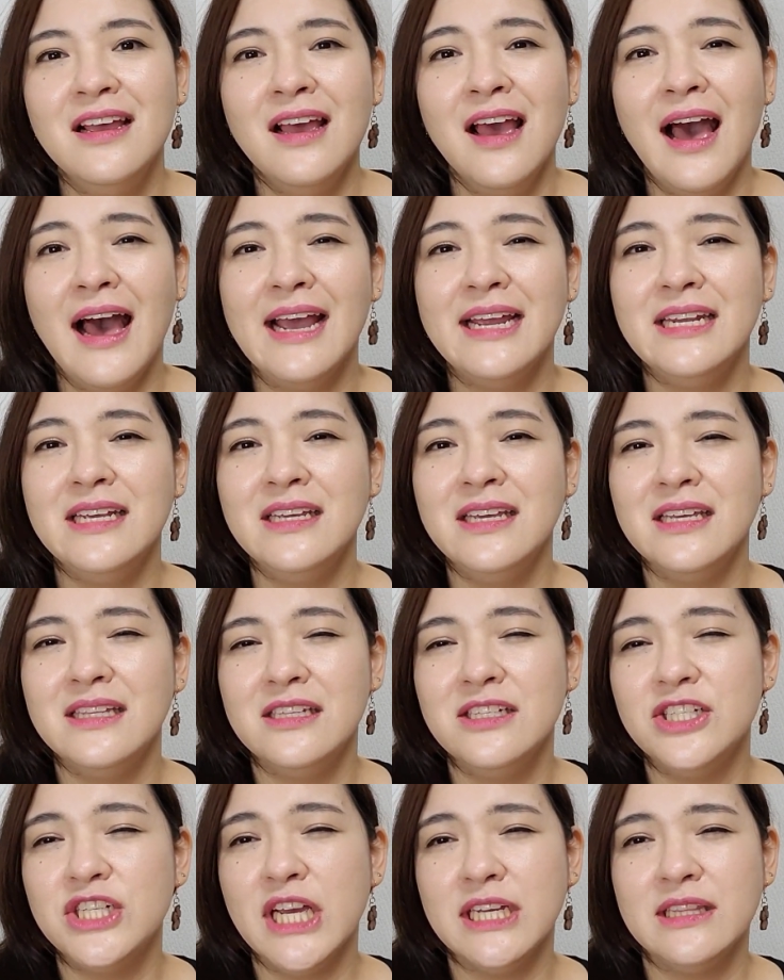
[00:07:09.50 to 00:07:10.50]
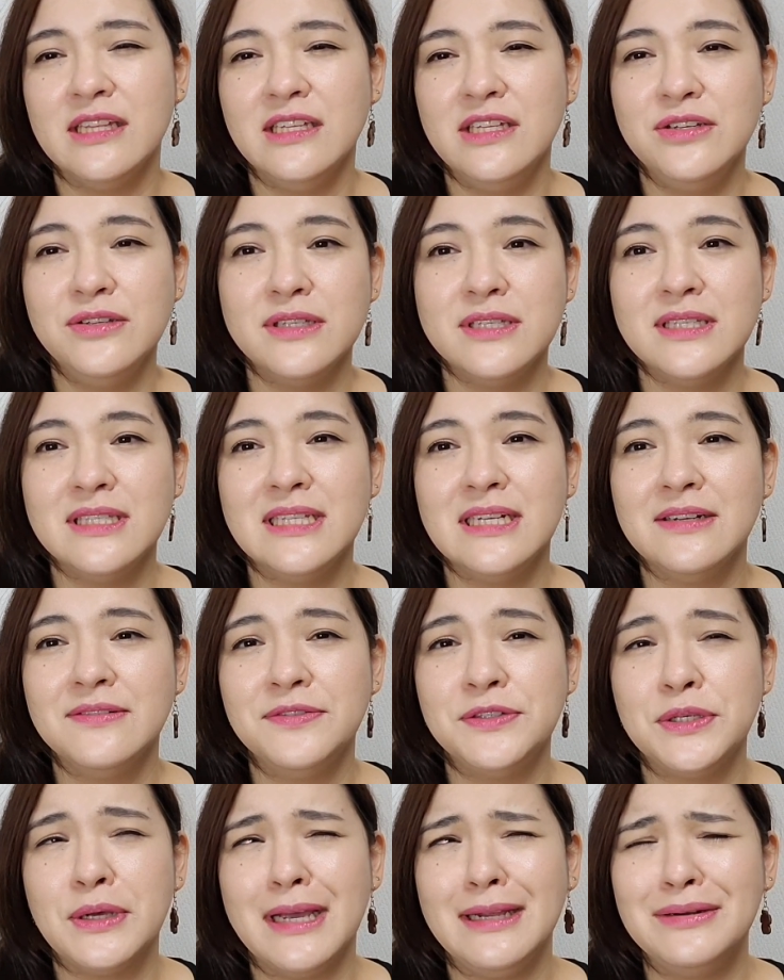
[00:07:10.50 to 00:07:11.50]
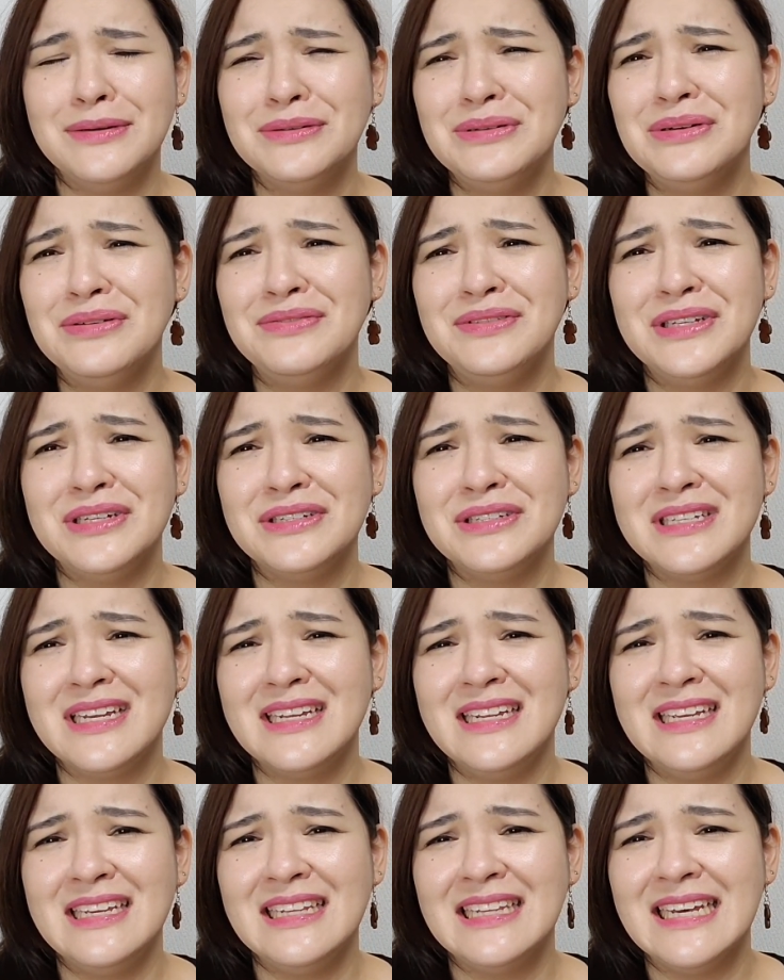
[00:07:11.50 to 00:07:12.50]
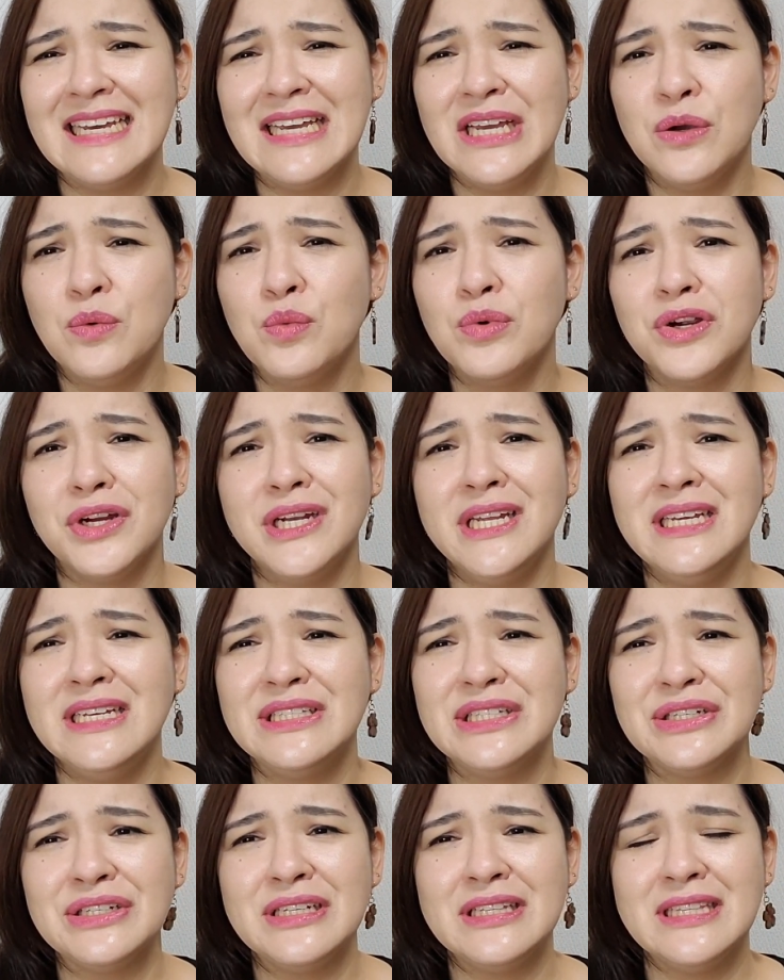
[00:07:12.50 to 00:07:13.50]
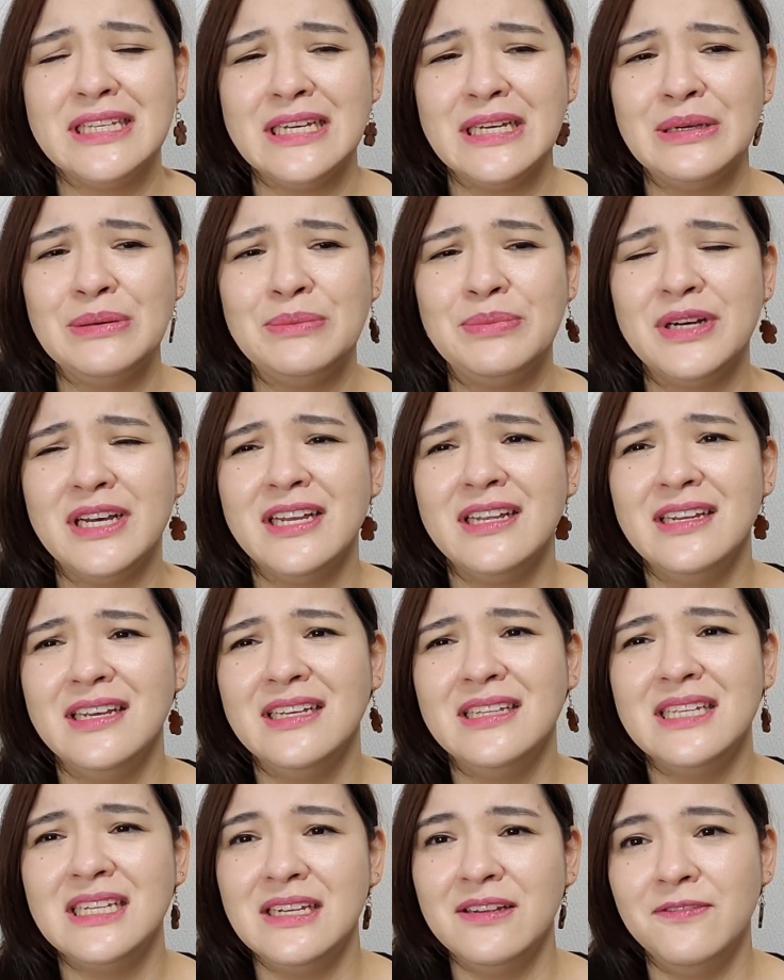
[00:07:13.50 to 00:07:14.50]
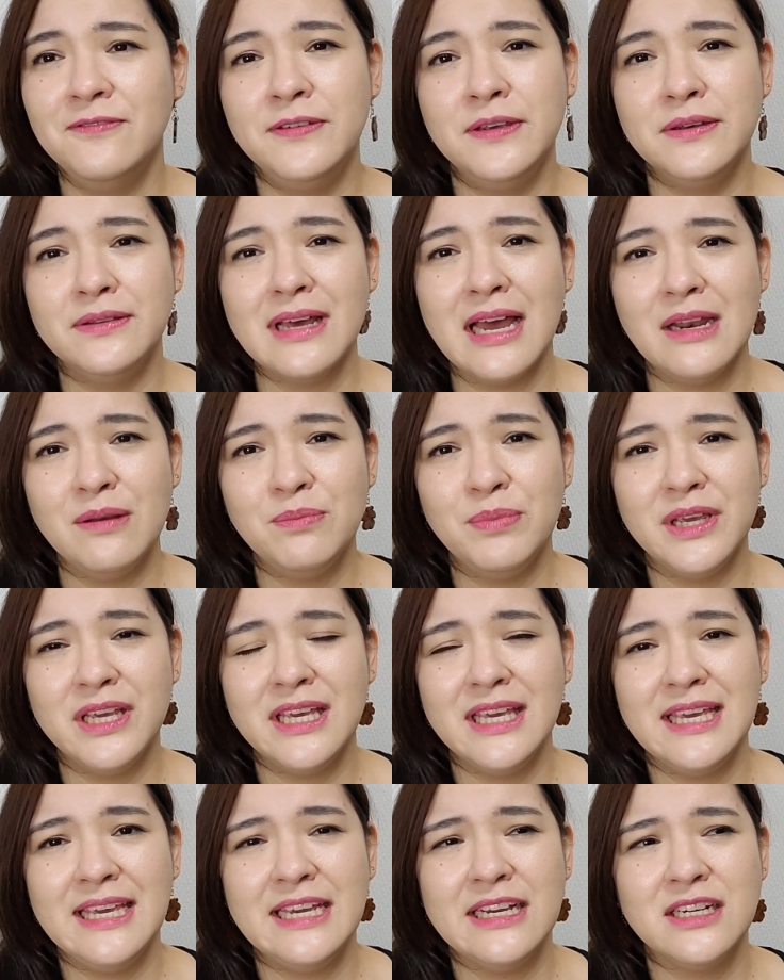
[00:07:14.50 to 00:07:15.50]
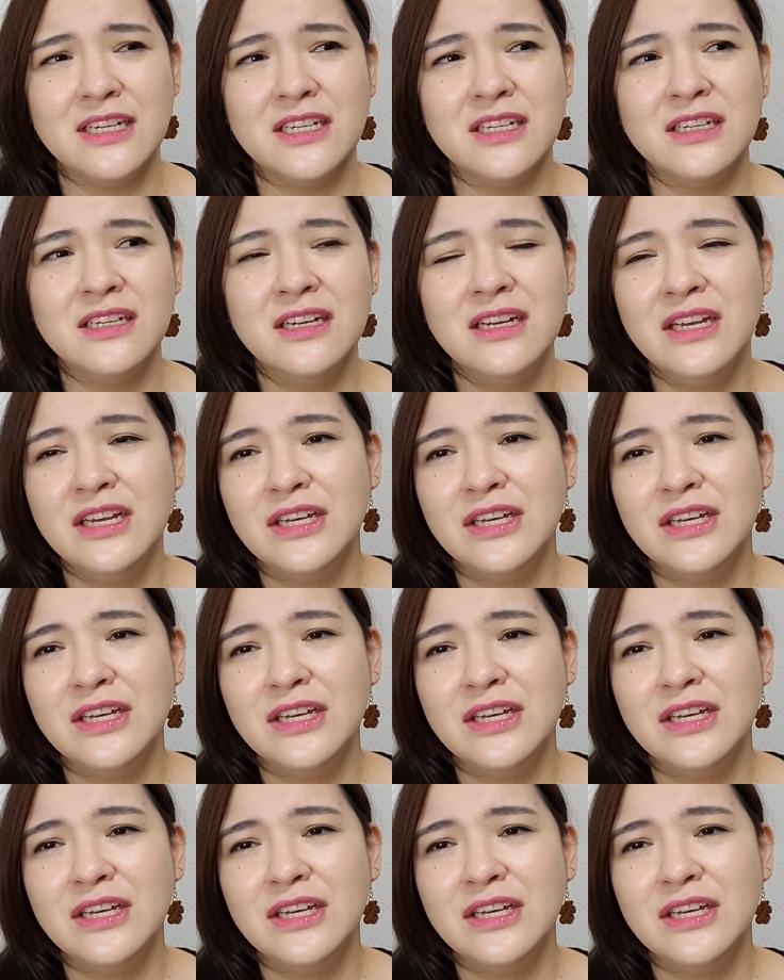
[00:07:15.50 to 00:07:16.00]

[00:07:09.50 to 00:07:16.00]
I didn't get to check the news and stuff, so I don't know if there's any like warnings or anything, but it didn't feel that big here.